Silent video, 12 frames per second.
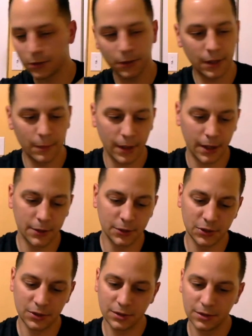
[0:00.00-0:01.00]
all that
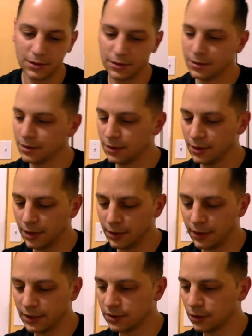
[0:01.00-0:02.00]
matters. Got a
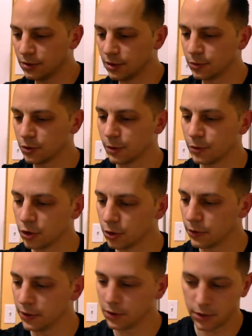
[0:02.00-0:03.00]
nice little subscription
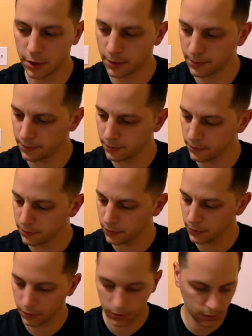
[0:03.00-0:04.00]
crease there.
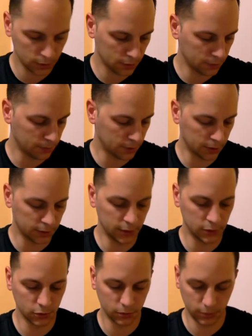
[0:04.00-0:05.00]
But
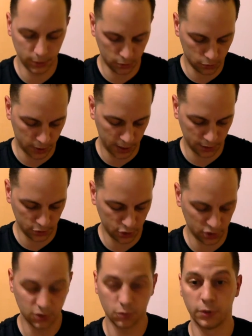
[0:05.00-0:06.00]
these would be great
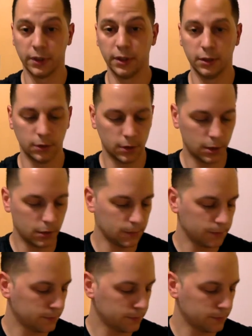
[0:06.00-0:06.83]
just to read, you know.